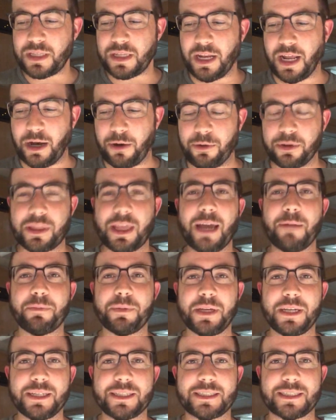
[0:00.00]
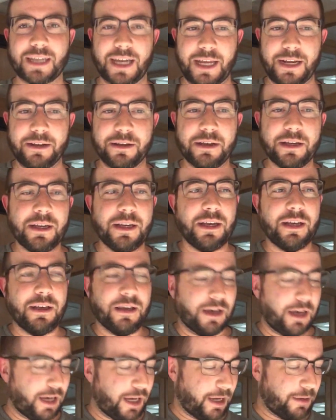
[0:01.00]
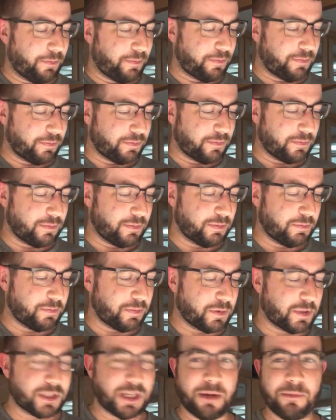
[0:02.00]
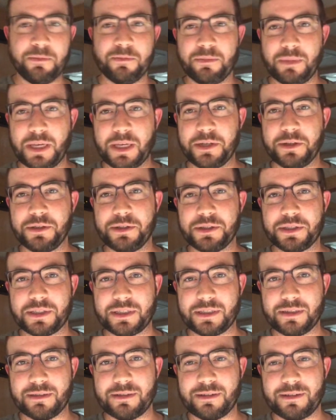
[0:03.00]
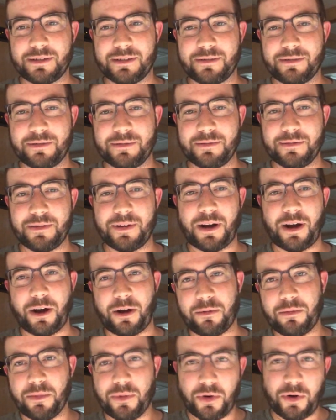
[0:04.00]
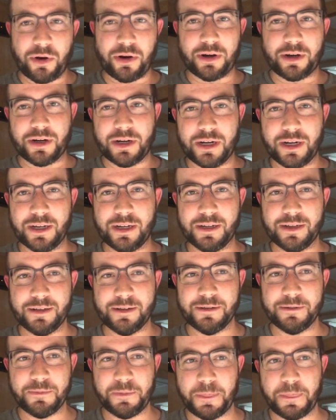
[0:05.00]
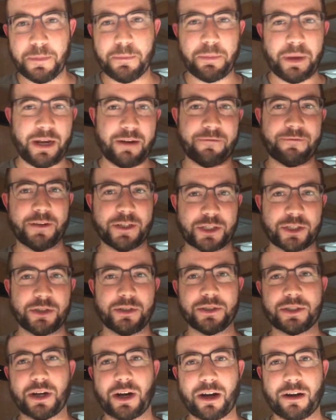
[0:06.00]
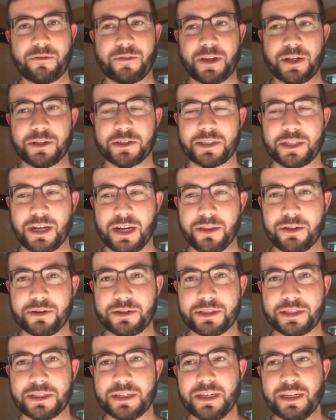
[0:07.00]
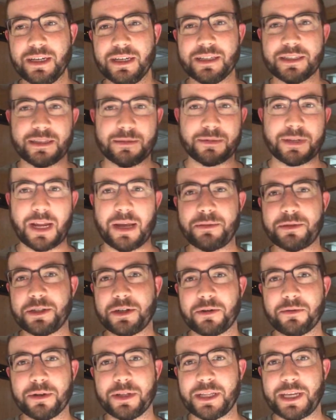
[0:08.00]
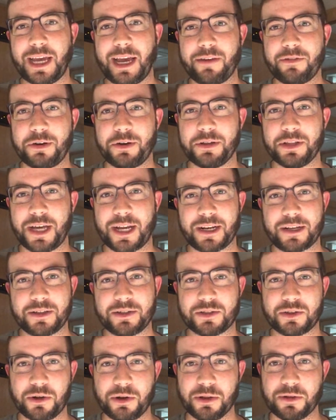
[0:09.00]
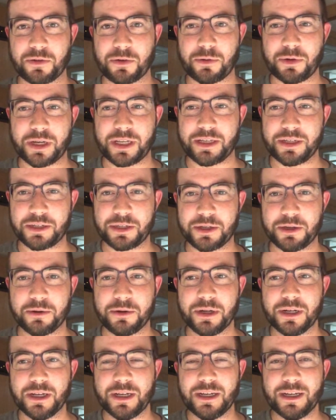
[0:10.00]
Now, with that being said, some meals are more beneficial to RVers than others. Sometimes you don't really have a whole lot of control over what you do.